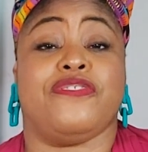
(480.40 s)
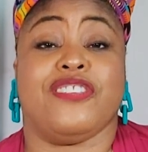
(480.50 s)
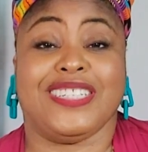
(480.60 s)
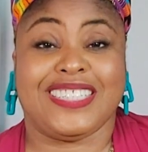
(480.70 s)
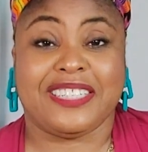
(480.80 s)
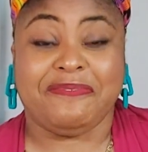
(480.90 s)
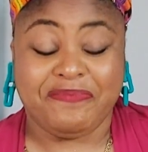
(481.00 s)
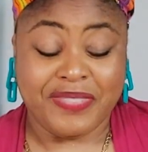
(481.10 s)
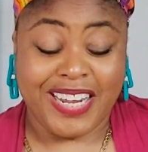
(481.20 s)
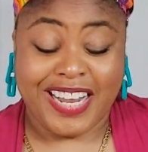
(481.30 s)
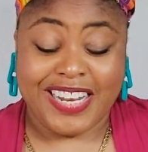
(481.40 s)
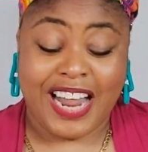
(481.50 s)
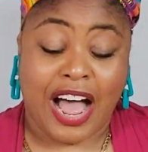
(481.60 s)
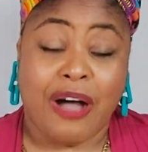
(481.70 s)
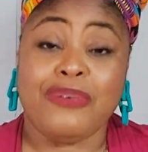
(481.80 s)
front.
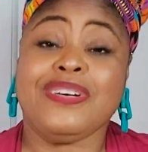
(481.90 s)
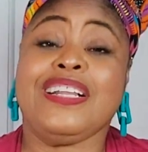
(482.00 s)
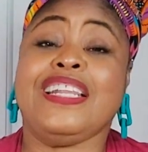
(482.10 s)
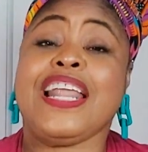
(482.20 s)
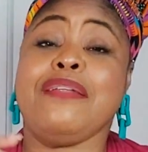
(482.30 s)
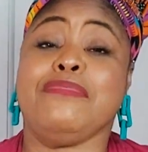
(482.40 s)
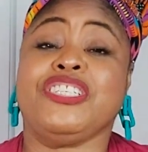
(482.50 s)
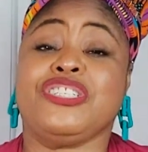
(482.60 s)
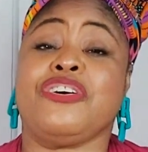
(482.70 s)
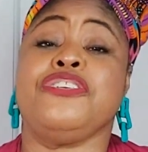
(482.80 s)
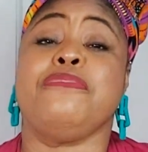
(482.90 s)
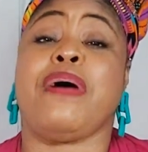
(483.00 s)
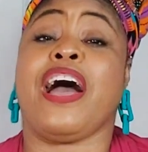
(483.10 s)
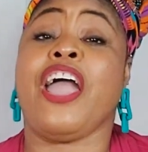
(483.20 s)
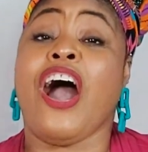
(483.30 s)
Now let me show you
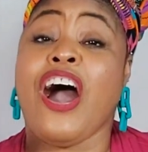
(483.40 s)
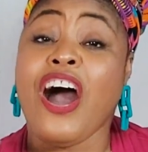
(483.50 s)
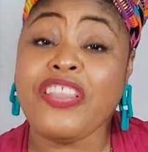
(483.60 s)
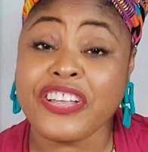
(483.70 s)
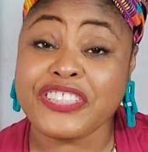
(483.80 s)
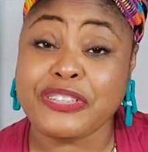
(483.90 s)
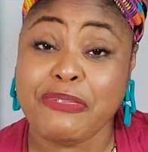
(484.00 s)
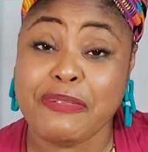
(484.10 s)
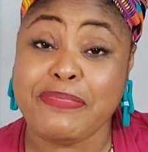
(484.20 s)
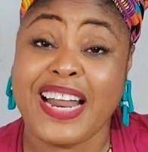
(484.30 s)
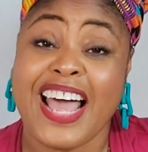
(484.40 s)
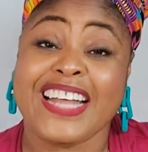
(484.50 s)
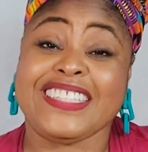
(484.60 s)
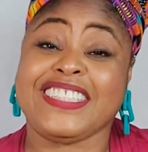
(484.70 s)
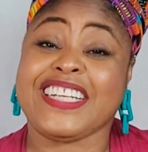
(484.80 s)
my other sewing
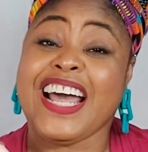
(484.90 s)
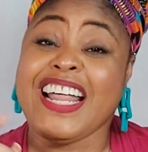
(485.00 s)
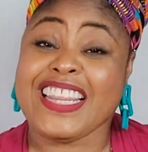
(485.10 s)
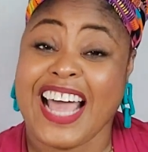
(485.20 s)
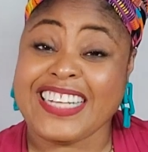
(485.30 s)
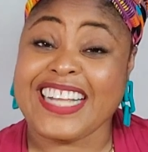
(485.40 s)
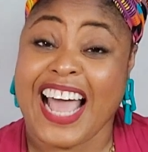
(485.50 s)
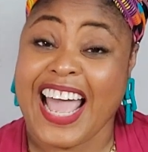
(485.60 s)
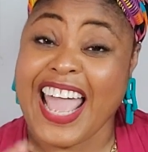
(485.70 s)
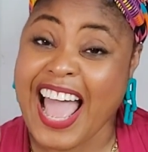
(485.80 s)
plans that I